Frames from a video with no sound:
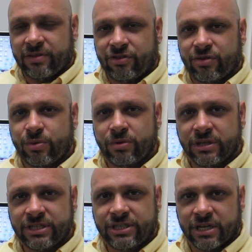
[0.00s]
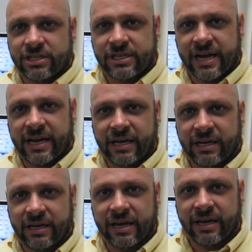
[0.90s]
school is just
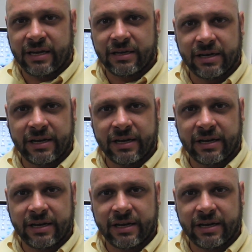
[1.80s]
a